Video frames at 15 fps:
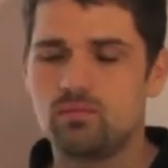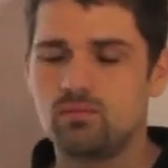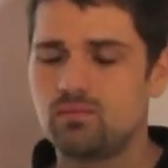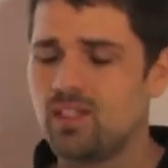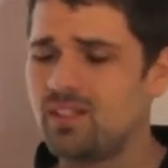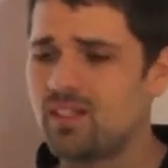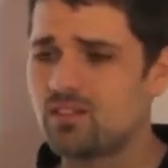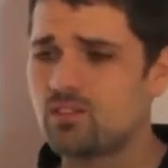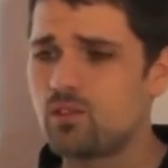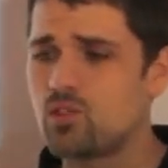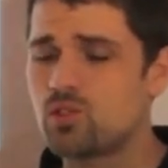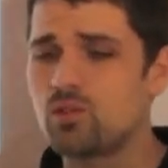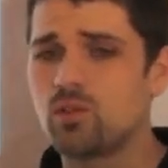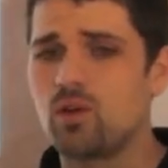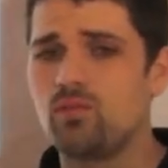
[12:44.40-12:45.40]
And that's so
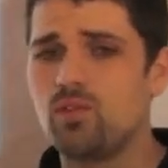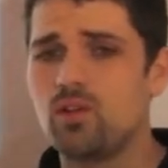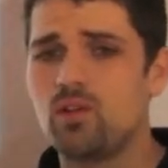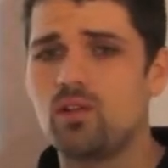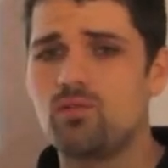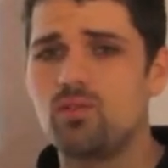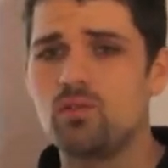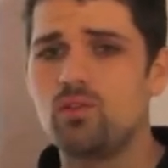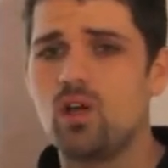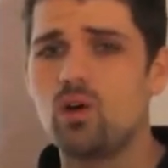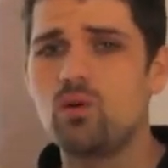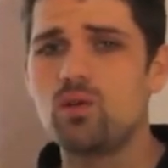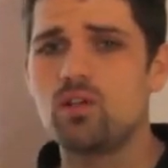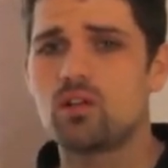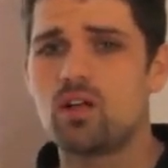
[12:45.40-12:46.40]
true. If you
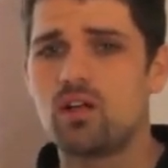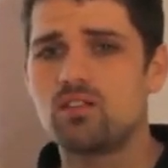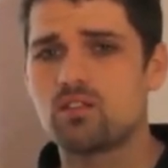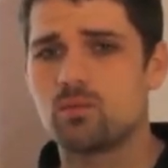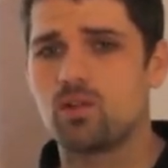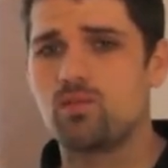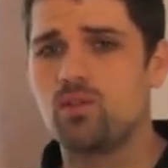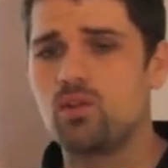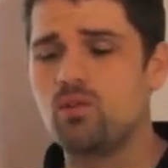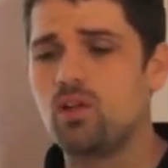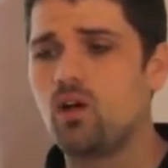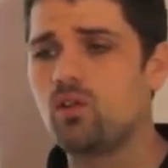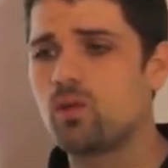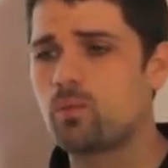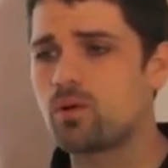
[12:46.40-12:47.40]
know your customer, if you
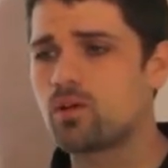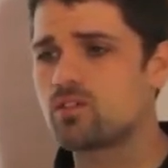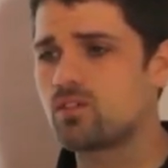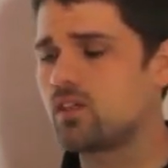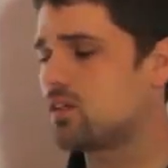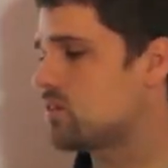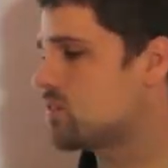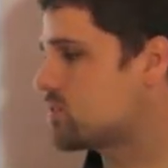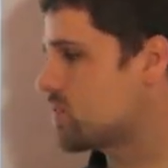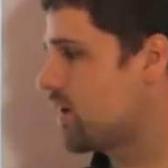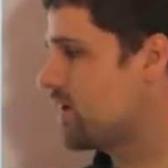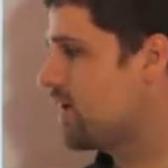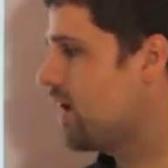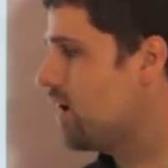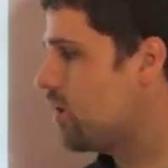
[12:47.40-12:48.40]
know the person that you're
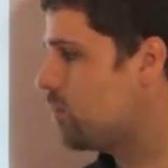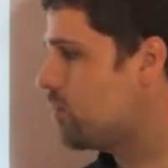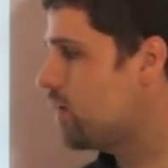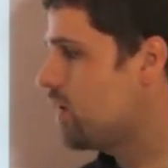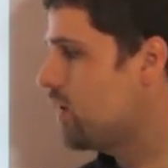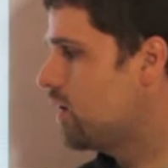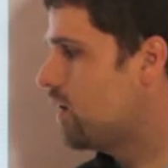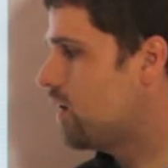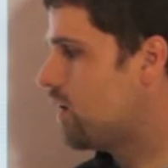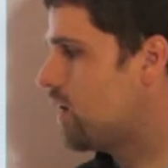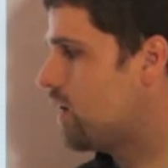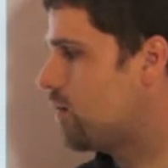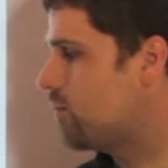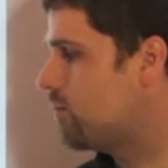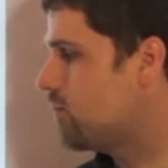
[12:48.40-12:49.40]
trying to help,
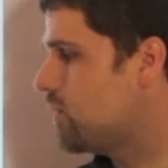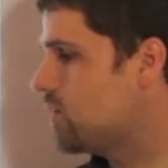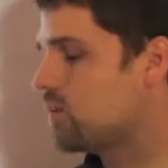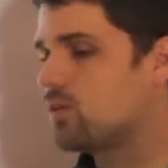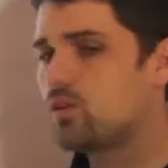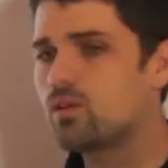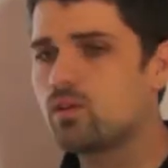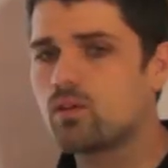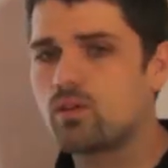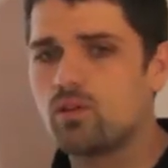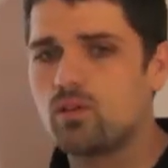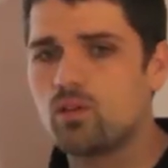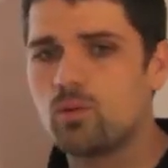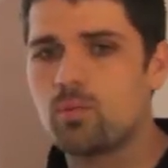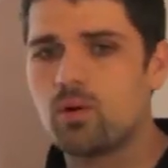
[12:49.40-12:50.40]

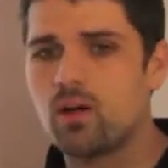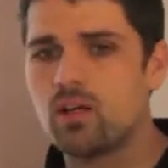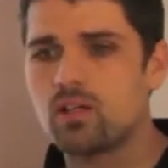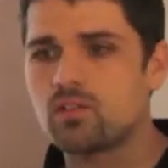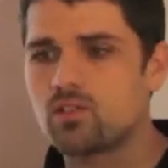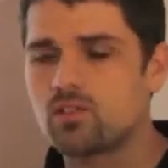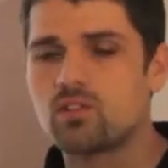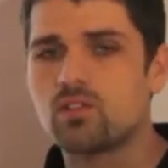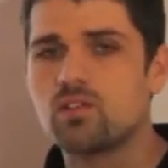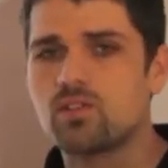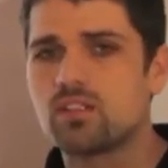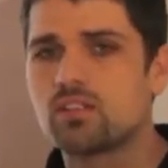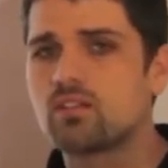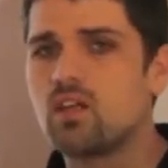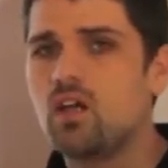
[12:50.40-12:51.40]
your product or
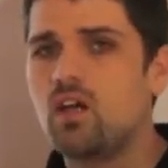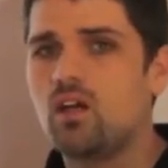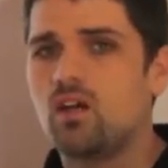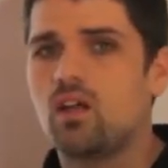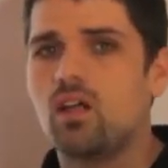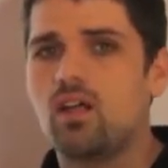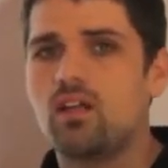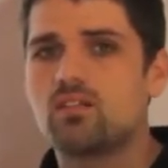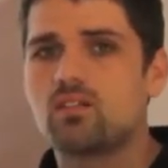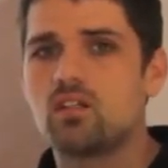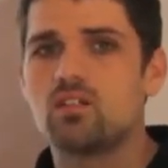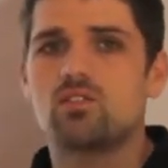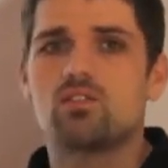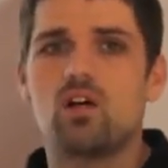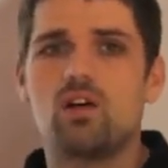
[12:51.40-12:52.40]
service is
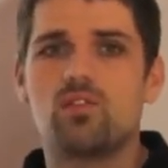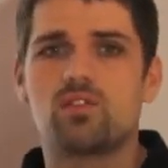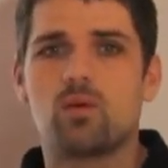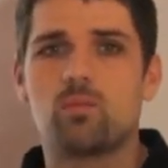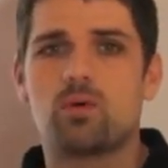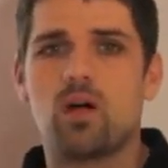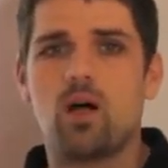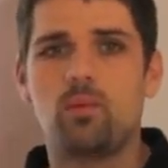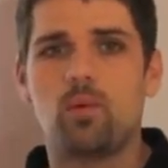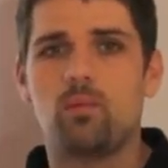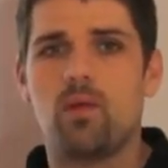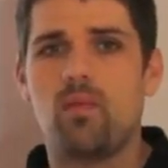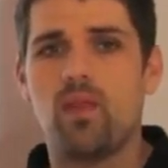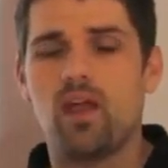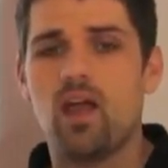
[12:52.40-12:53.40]
going to solve some problem
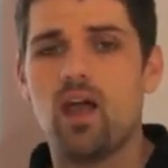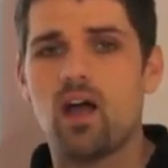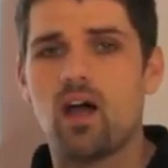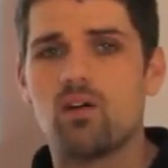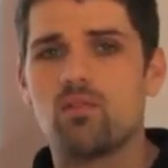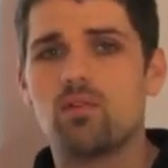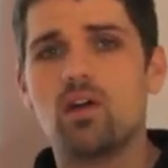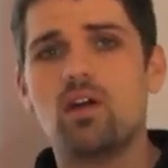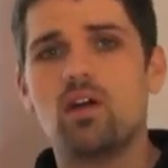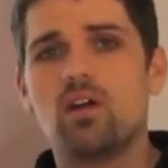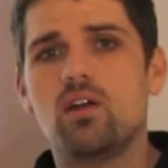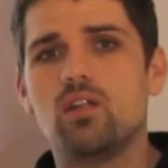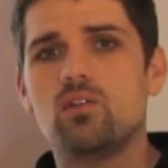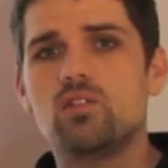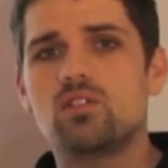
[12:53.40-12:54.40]
that they have.
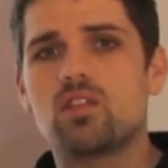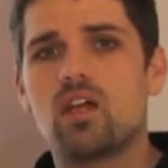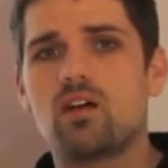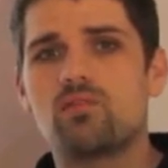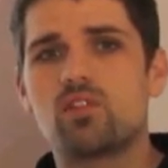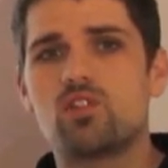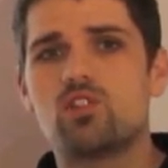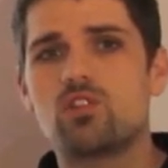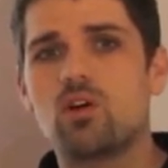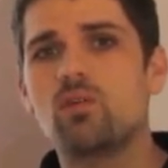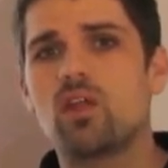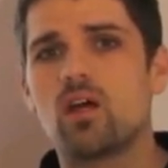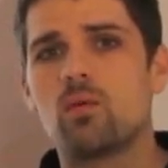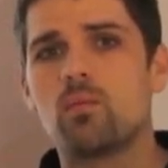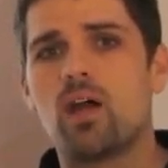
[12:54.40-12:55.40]
You just have to show
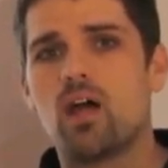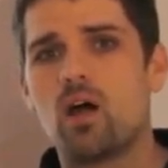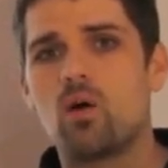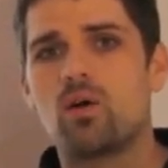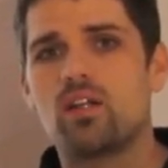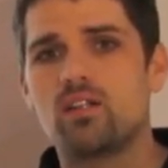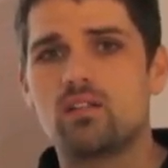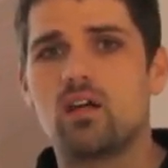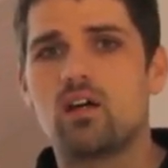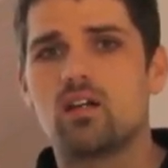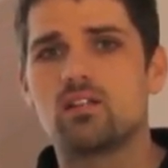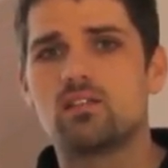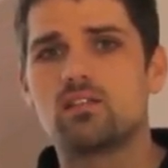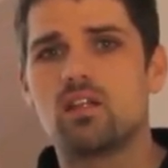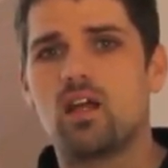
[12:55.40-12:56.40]
them how it
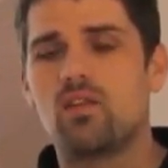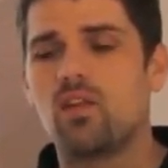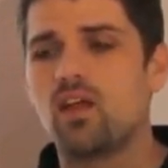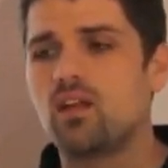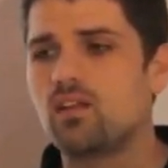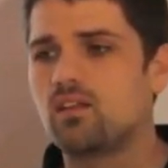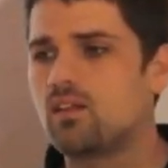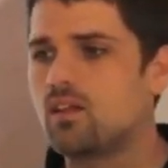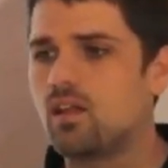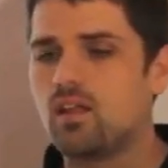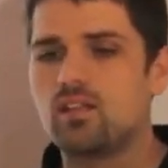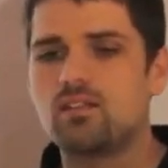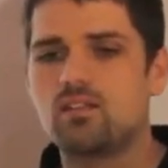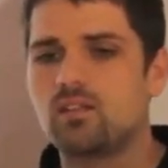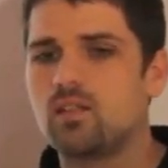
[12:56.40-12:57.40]
does, and then
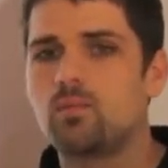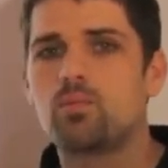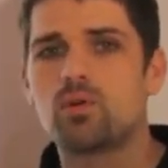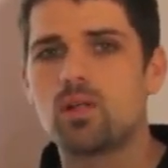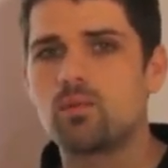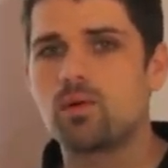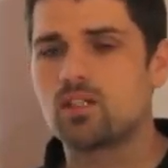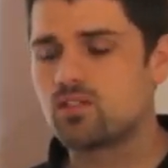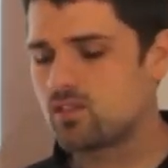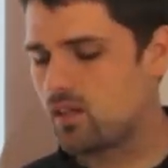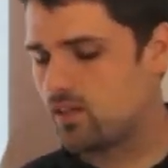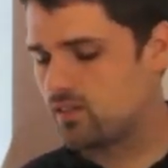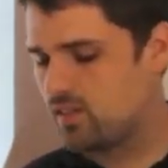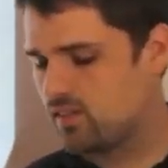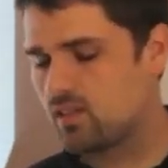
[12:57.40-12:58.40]
it pretty much
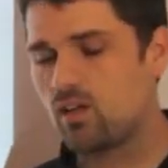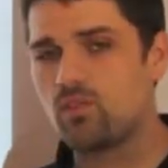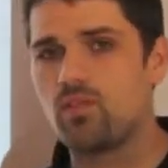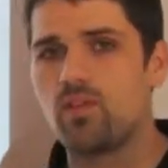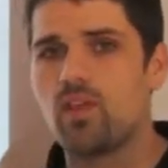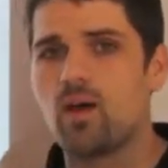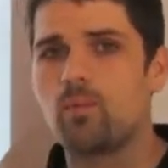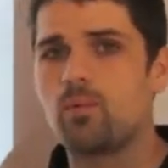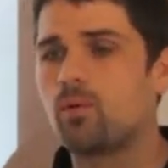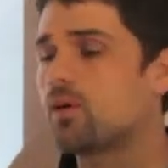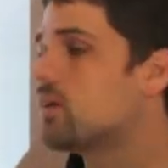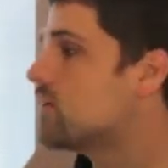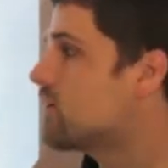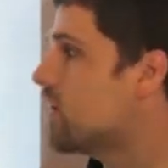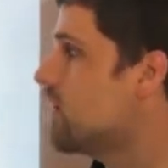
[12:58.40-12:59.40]
sells itself at that
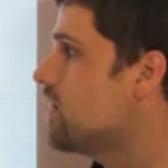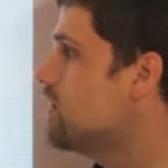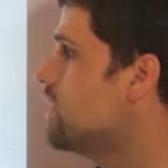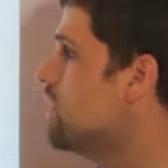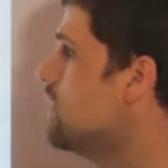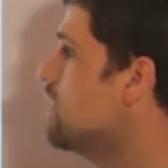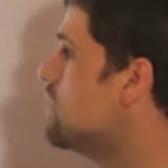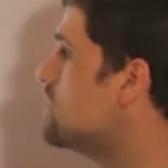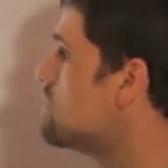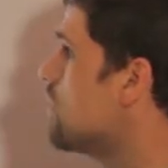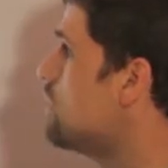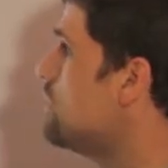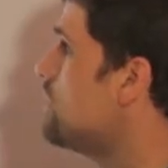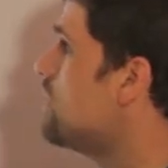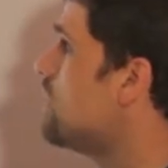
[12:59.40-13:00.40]
point, okay?
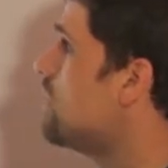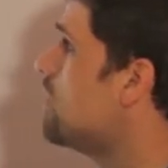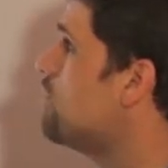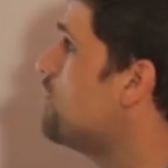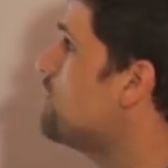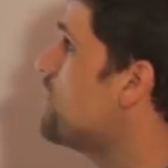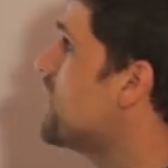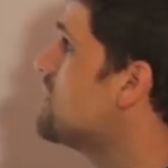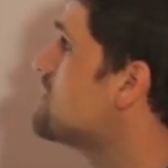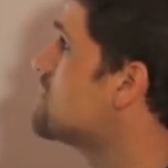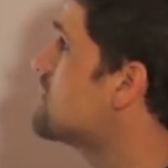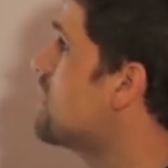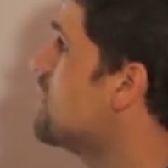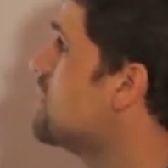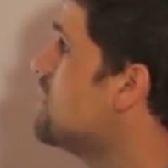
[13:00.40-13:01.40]
So
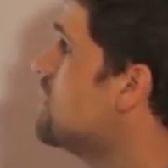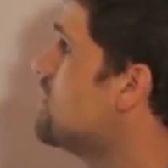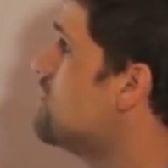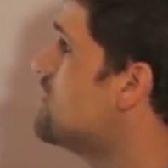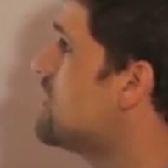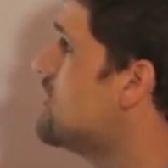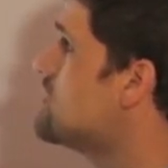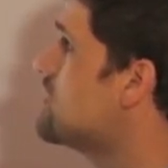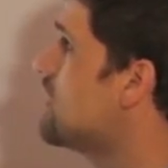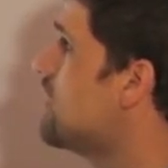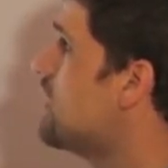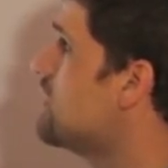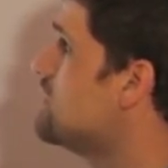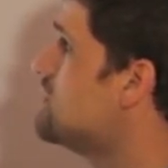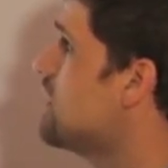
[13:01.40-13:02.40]
that's kind of the invitation
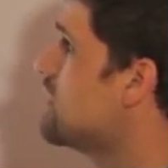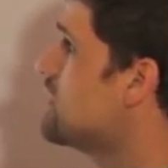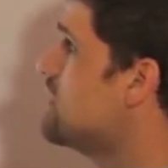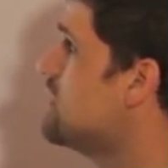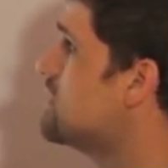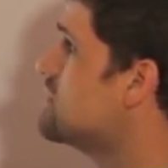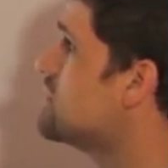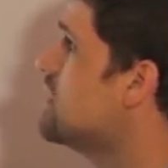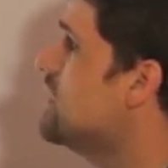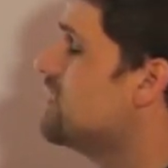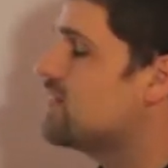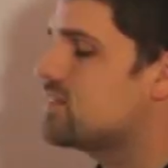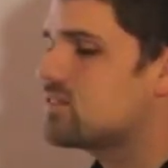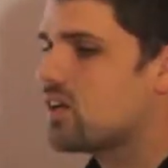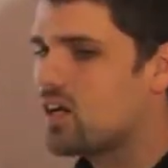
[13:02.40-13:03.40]
guided techniques.
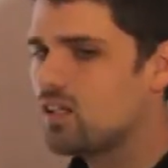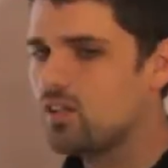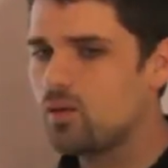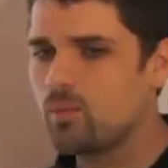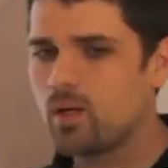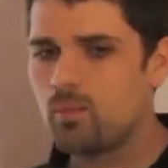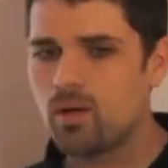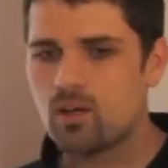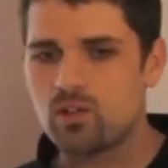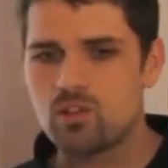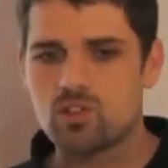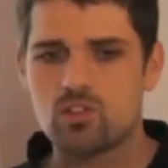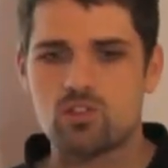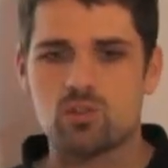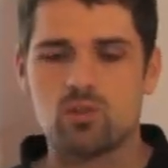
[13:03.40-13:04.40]
Let's talk a little bit about
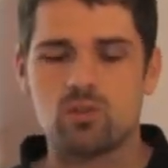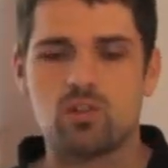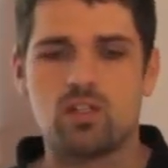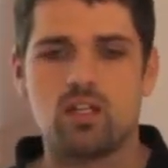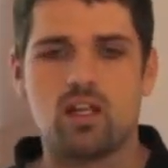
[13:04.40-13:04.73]
your story